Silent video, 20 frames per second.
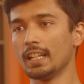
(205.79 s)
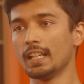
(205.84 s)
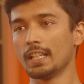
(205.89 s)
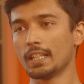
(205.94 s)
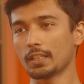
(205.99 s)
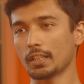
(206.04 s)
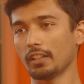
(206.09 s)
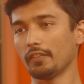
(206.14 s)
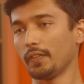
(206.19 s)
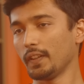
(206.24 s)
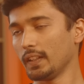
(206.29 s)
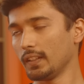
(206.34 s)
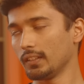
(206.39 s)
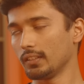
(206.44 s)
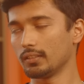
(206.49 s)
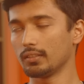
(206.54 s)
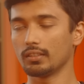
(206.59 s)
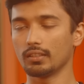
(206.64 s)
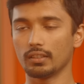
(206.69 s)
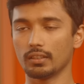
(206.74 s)
So I feel
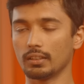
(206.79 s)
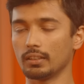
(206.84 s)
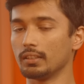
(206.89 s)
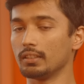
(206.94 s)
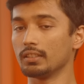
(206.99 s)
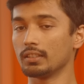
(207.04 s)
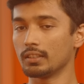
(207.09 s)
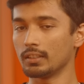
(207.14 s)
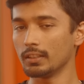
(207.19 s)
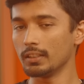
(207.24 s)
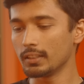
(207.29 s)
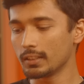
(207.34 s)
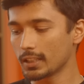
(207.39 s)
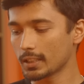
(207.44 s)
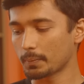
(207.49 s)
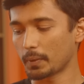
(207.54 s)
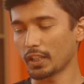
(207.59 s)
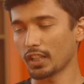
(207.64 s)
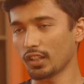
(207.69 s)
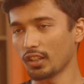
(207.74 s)
in this
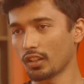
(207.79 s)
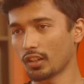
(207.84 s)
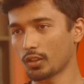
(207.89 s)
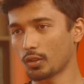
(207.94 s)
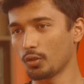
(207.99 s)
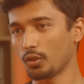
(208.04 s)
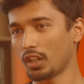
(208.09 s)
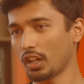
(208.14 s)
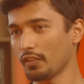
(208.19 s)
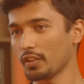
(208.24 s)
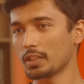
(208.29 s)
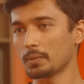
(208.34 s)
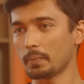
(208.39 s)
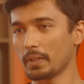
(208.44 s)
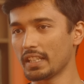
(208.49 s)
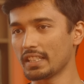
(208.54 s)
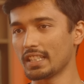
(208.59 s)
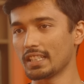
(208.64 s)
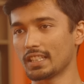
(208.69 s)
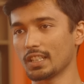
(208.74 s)
particular code review
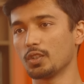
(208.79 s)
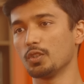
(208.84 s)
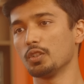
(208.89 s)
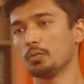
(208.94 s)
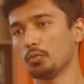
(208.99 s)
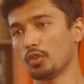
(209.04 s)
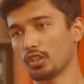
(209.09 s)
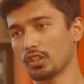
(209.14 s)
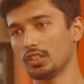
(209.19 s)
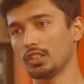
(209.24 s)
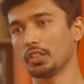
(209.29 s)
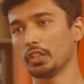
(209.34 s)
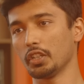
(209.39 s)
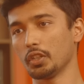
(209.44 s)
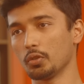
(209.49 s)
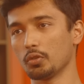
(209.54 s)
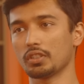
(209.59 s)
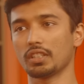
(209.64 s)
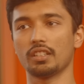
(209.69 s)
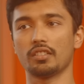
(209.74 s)
space, it's a good model to
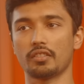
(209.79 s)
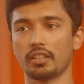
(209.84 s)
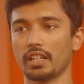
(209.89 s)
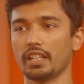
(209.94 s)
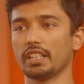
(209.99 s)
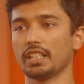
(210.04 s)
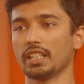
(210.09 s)
use and try it